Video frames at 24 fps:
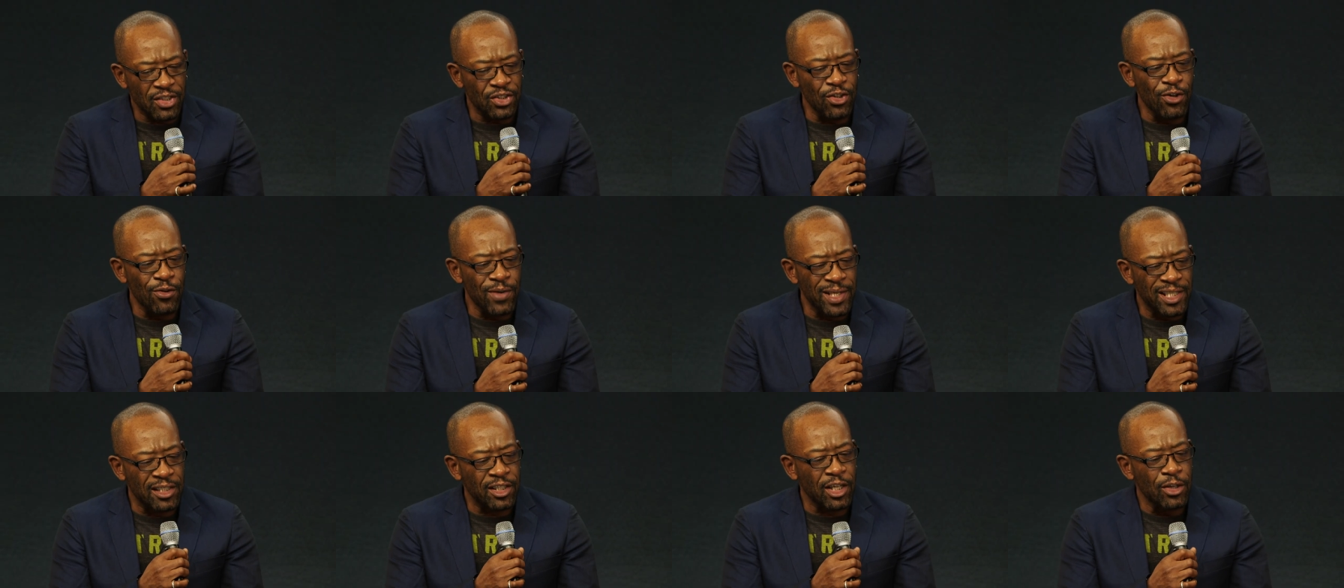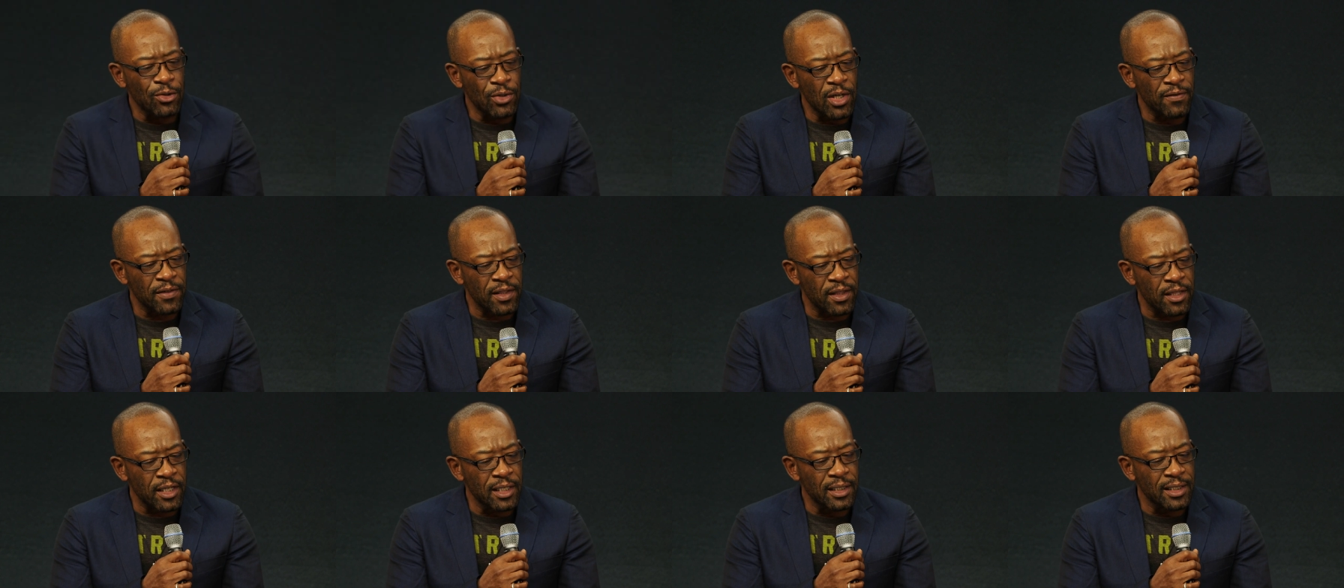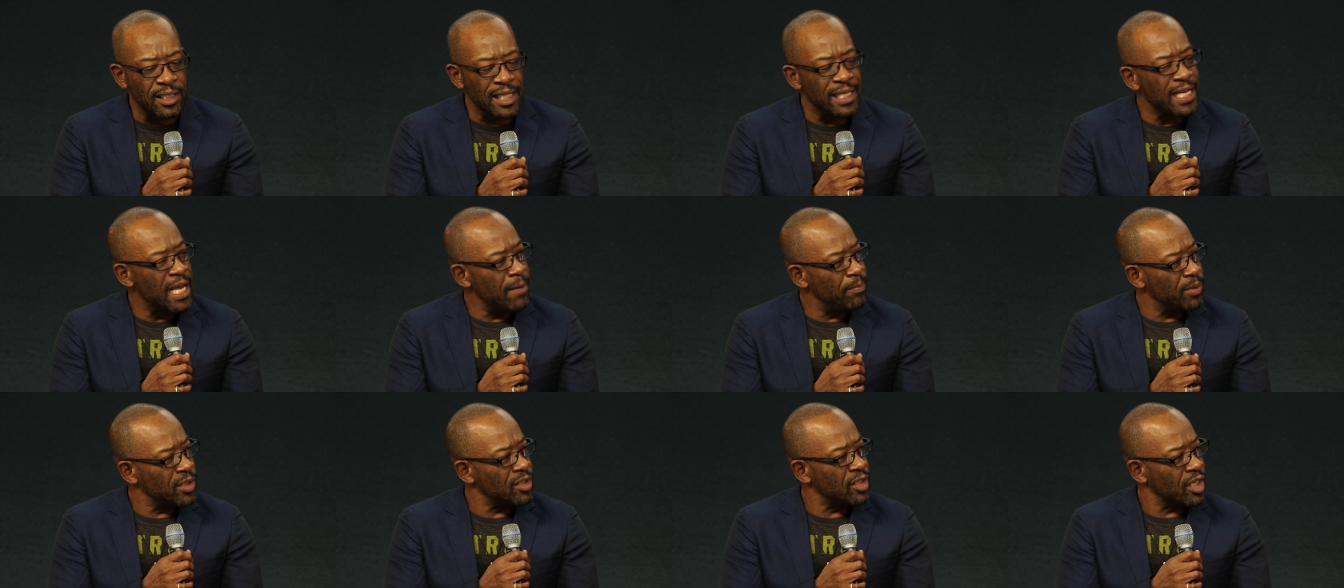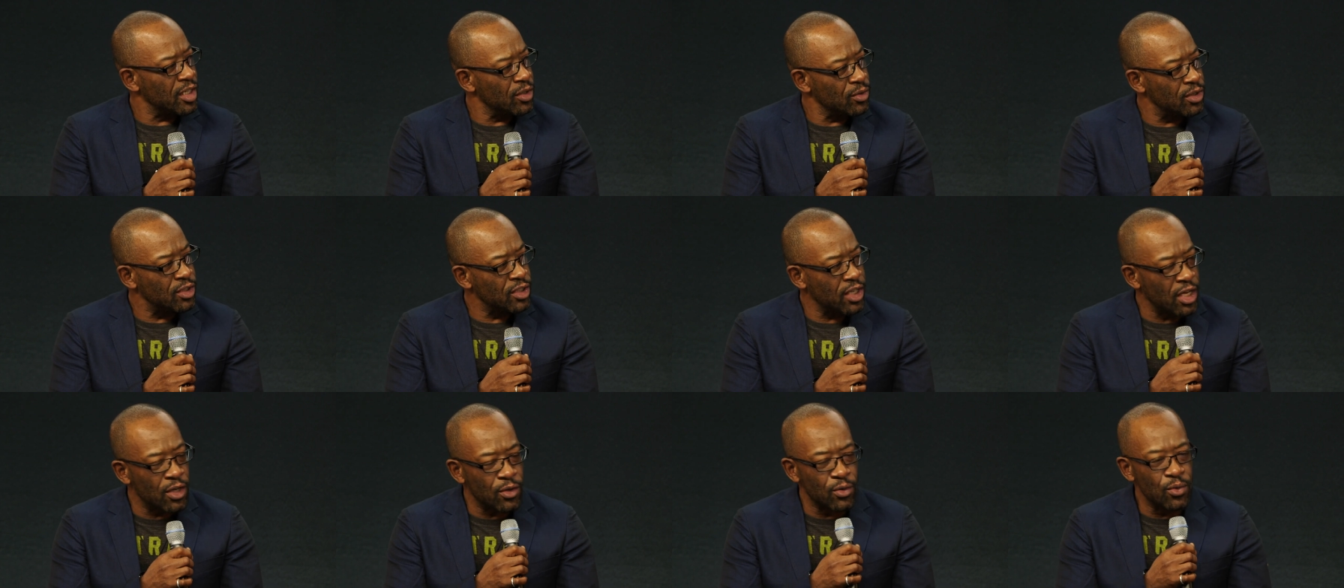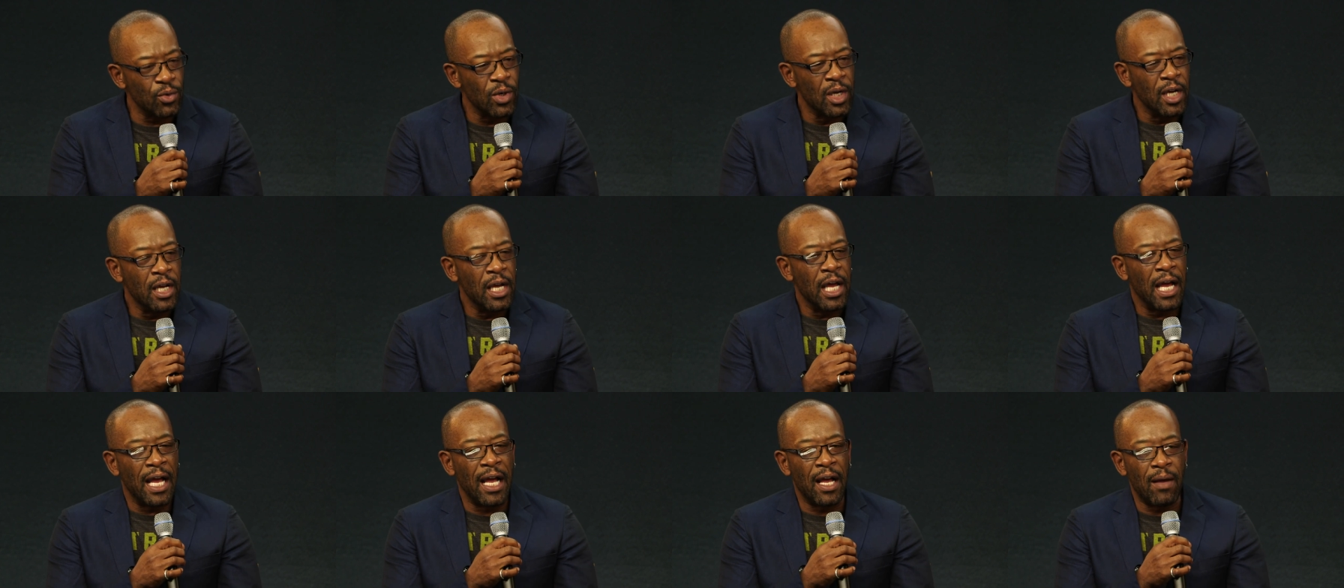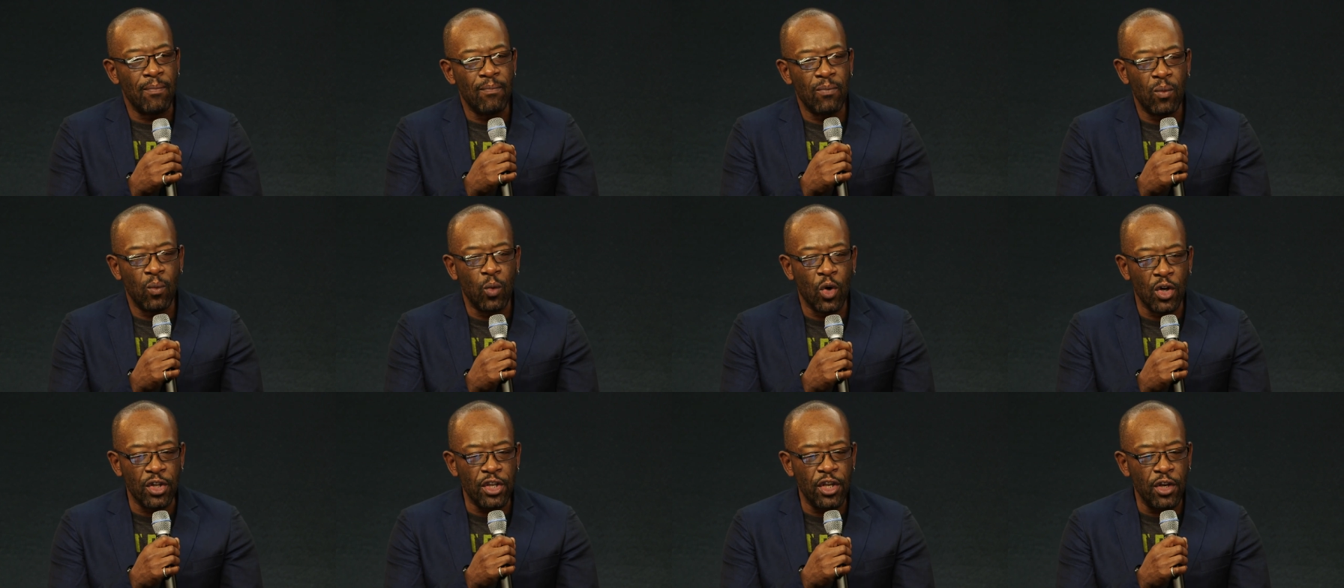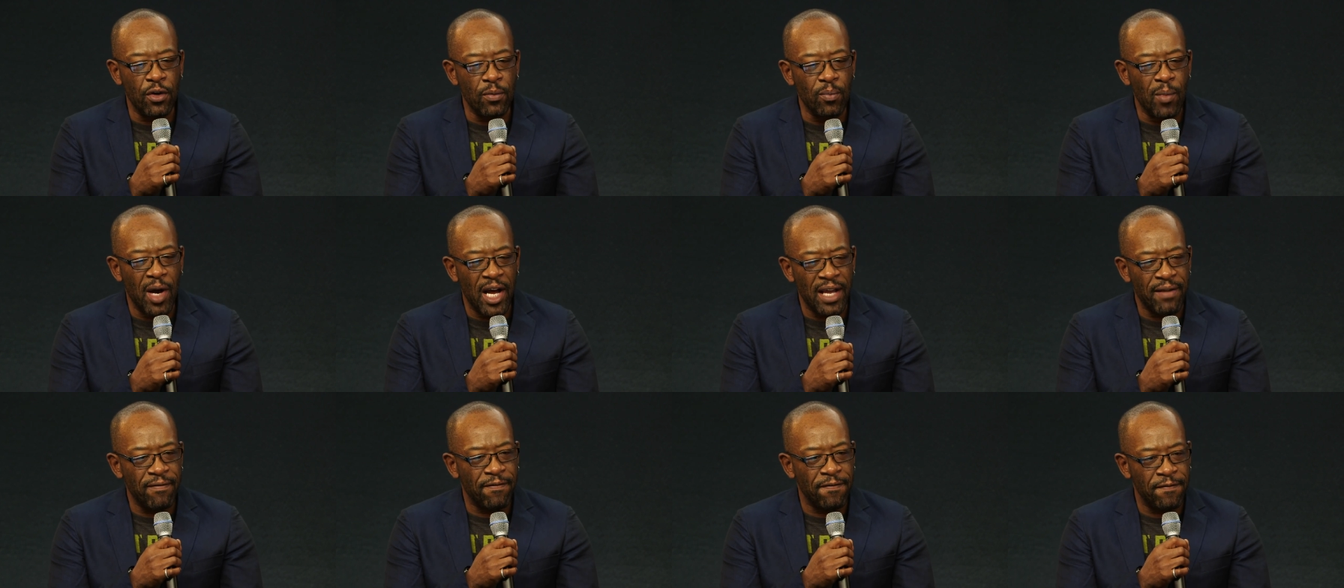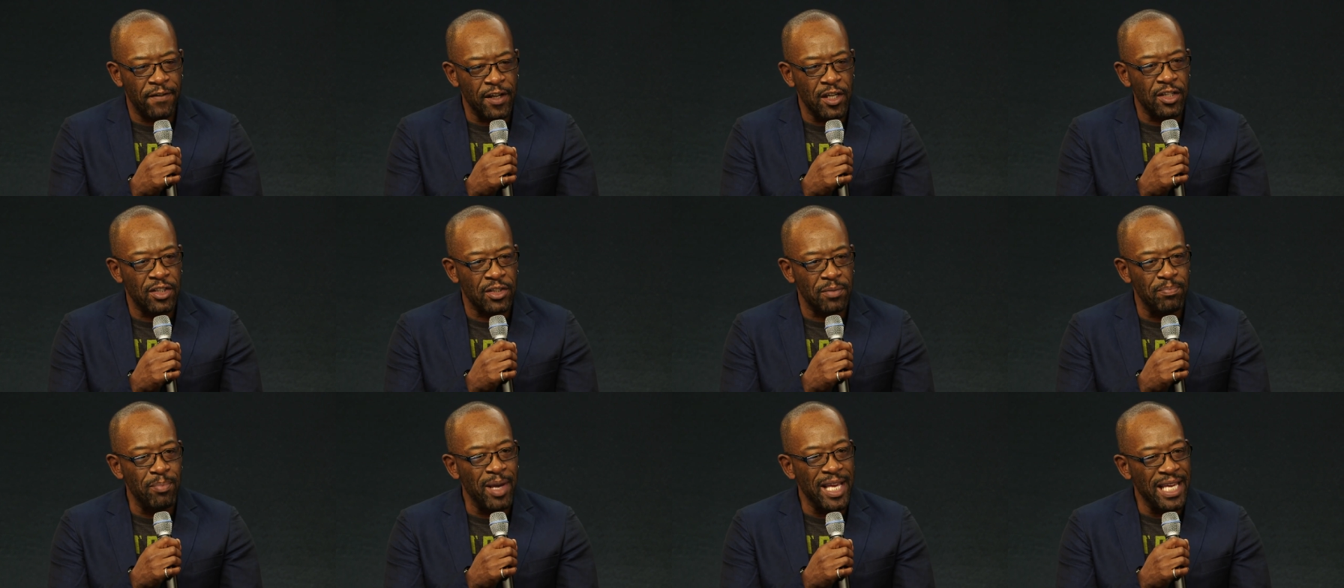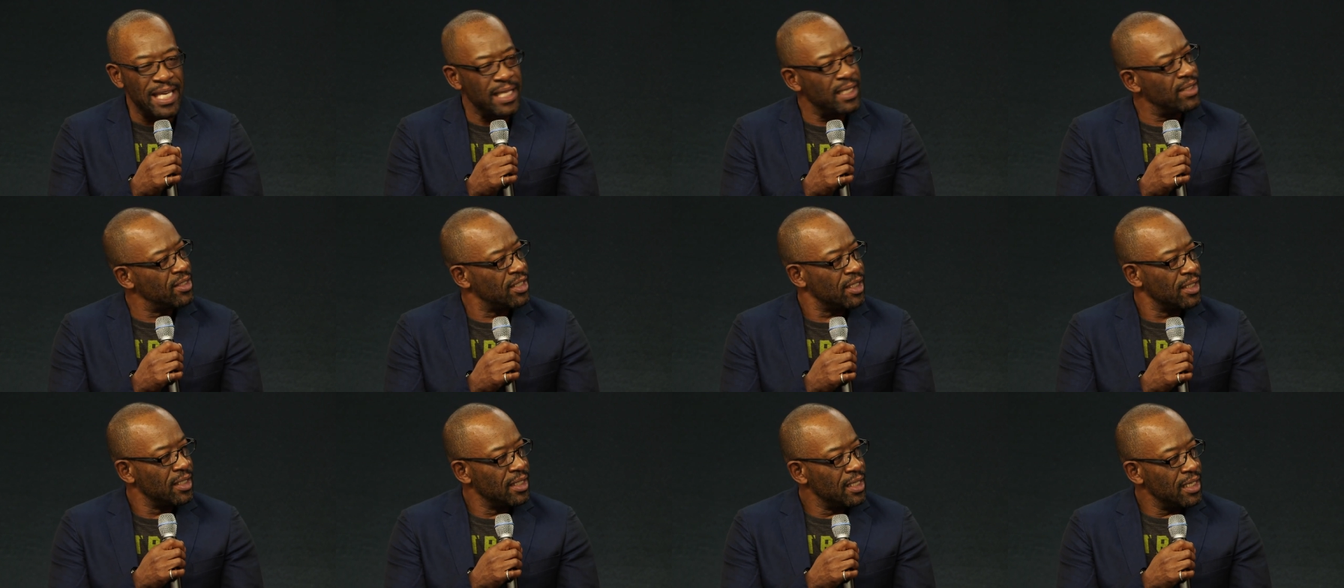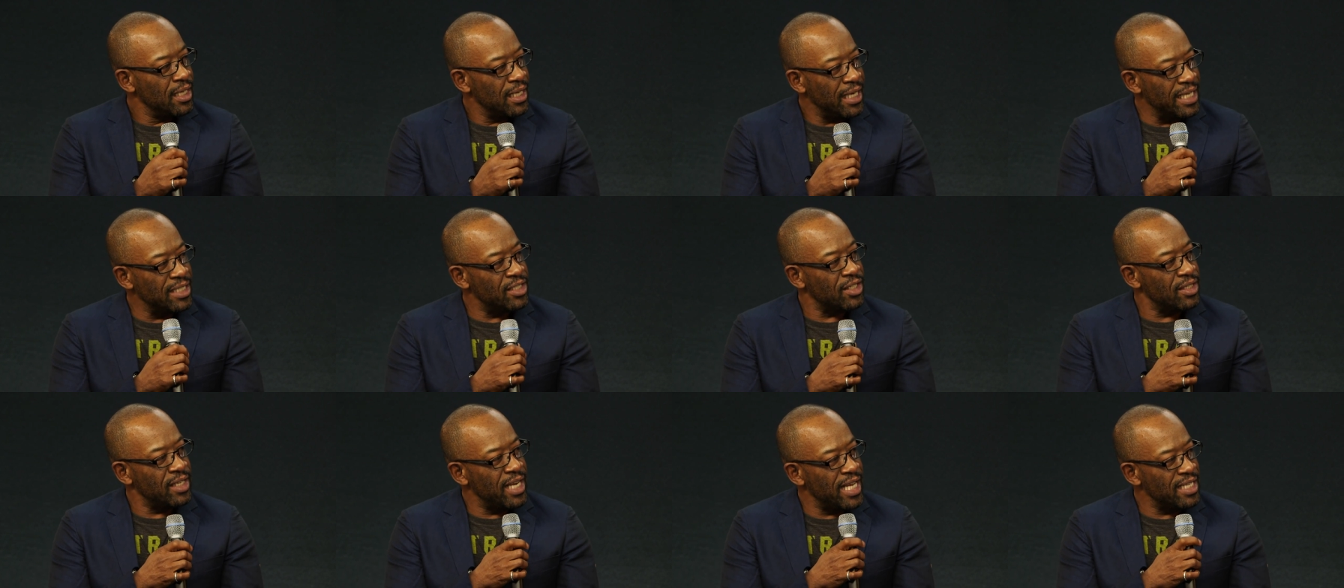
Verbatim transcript: story's told over 13 episodes, right. so um, what you might first meet Yes. isn't